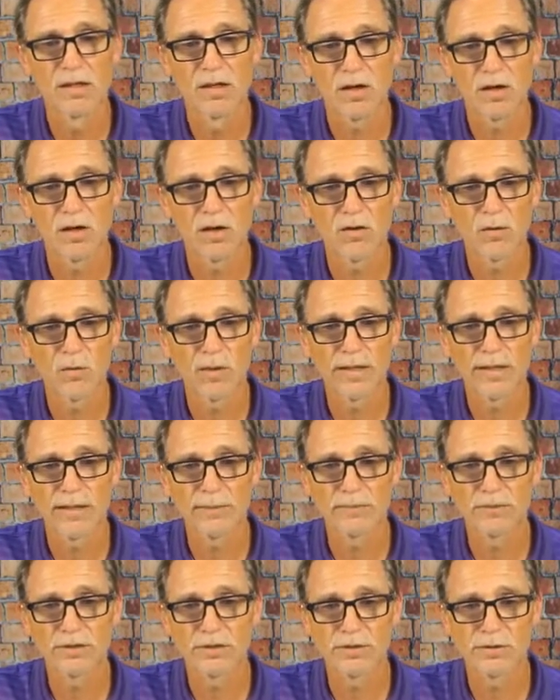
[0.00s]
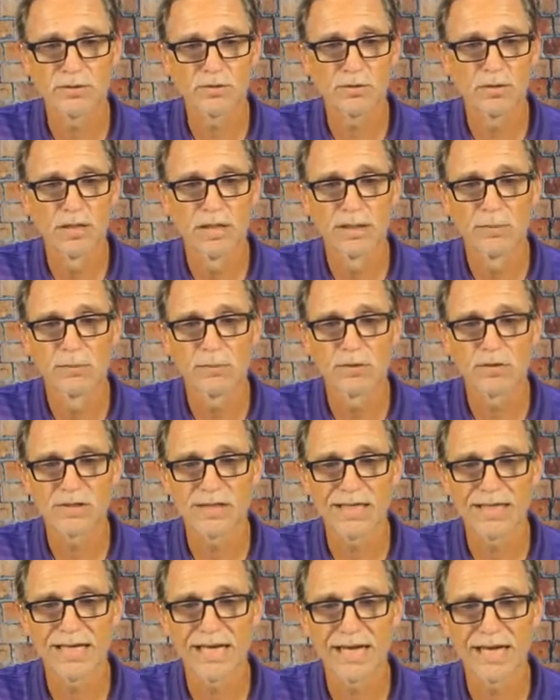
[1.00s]
all the way up to
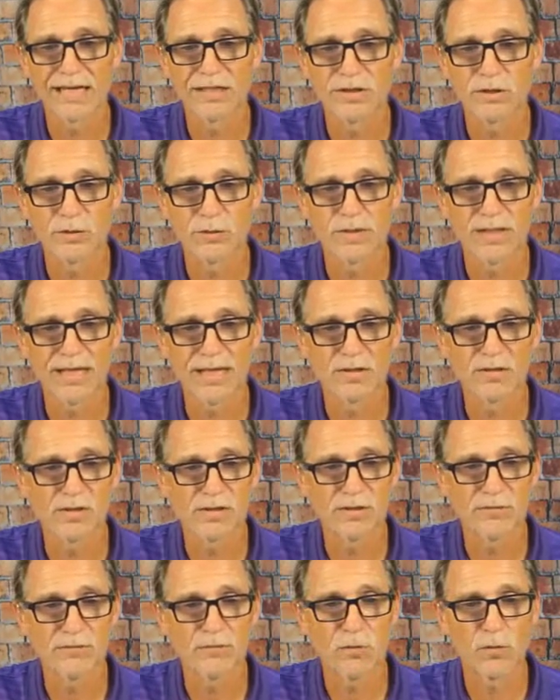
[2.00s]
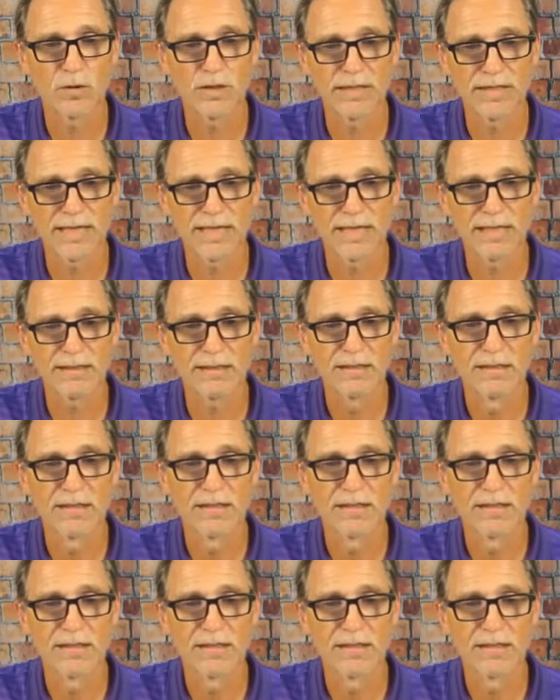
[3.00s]
%i2048